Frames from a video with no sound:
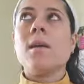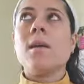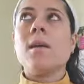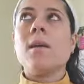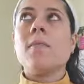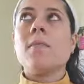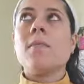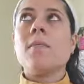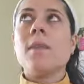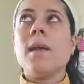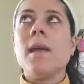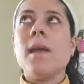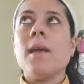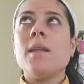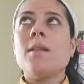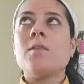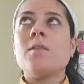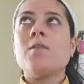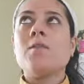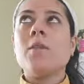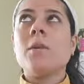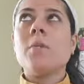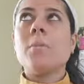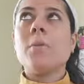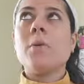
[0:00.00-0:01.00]
Then
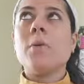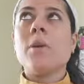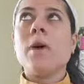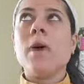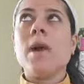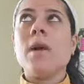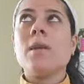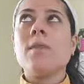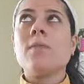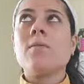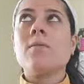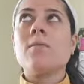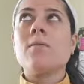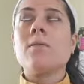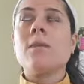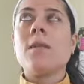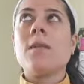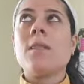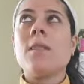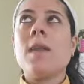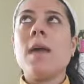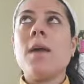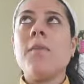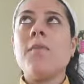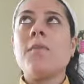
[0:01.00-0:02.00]
jump your eyes to the
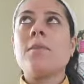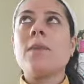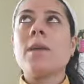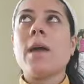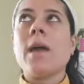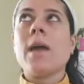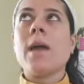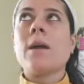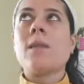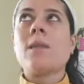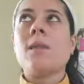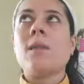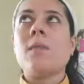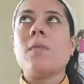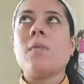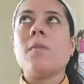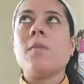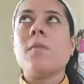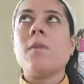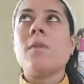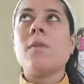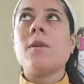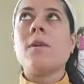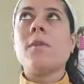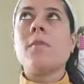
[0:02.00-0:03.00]
left diagonal
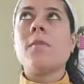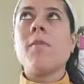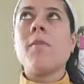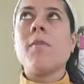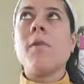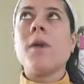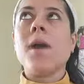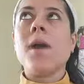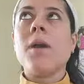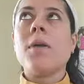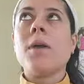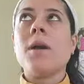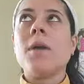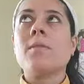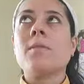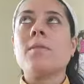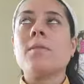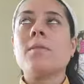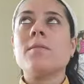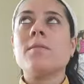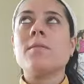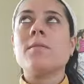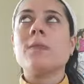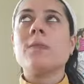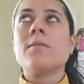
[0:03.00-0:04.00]
corner as far out
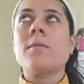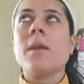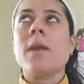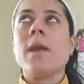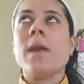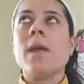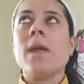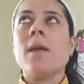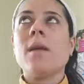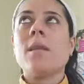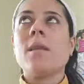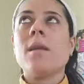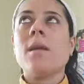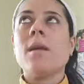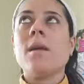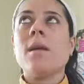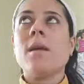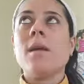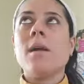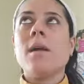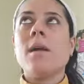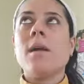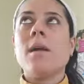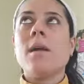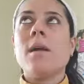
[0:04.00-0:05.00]
as you can,
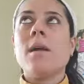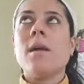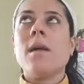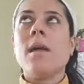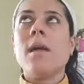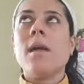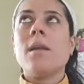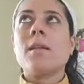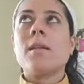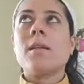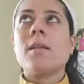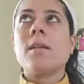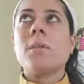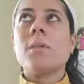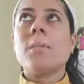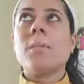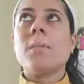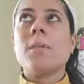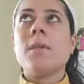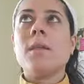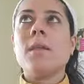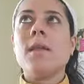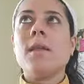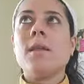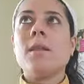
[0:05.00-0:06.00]
and
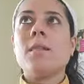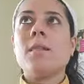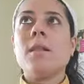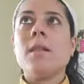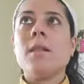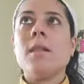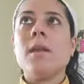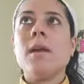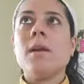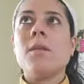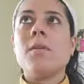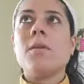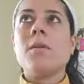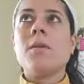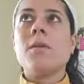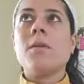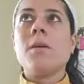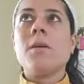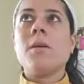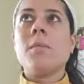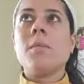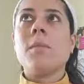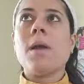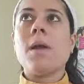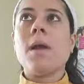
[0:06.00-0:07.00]
complete the
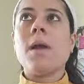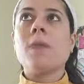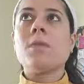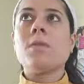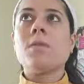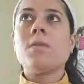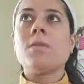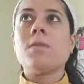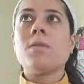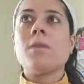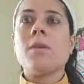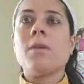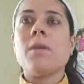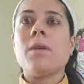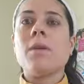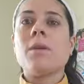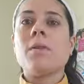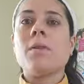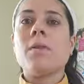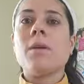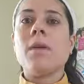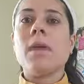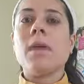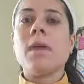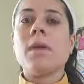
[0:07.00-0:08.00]
letter, imaginary
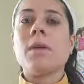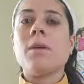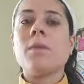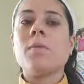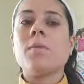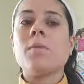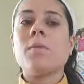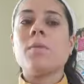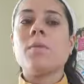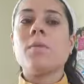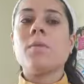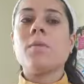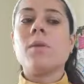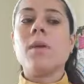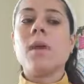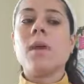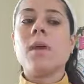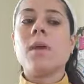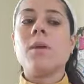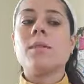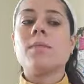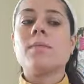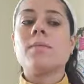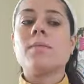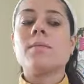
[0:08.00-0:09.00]
letter X with your
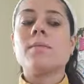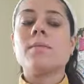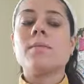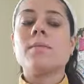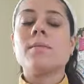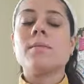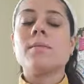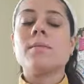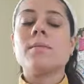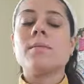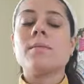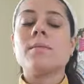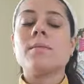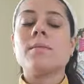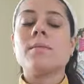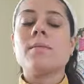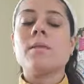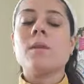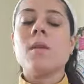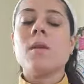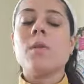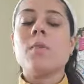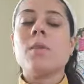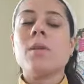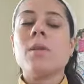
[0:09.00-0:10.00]
eyes.
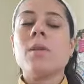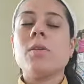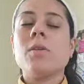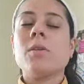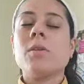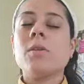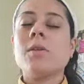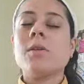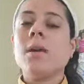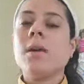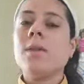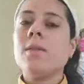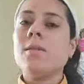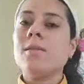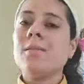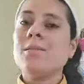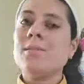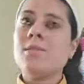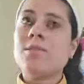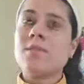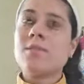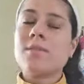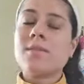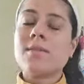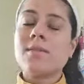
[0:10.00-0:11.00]
And when you're done,
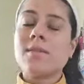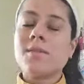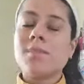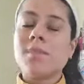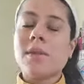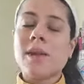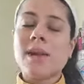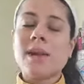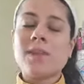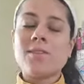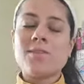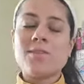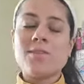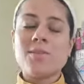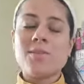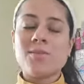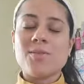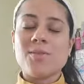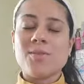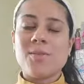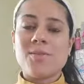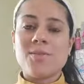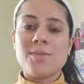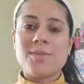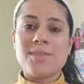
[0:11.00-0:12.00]
just come back to your
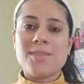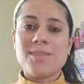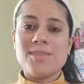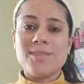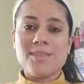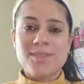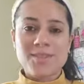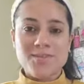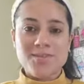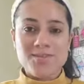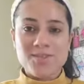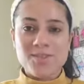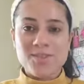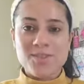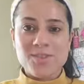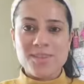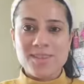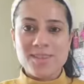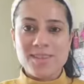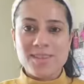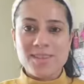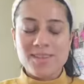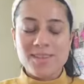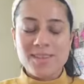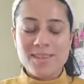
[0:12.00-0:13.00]
normal
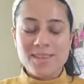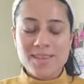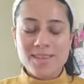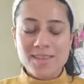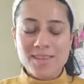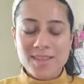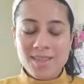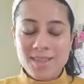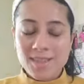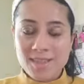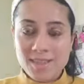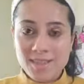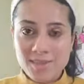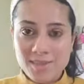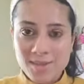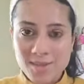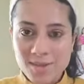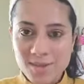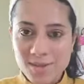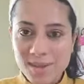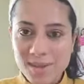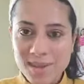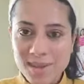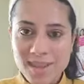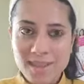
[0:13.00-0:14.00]
vision. It's
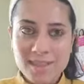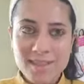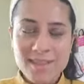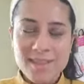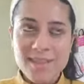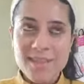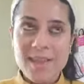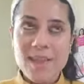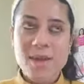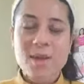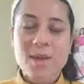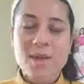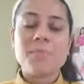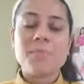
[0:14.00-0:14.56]
looking in the center.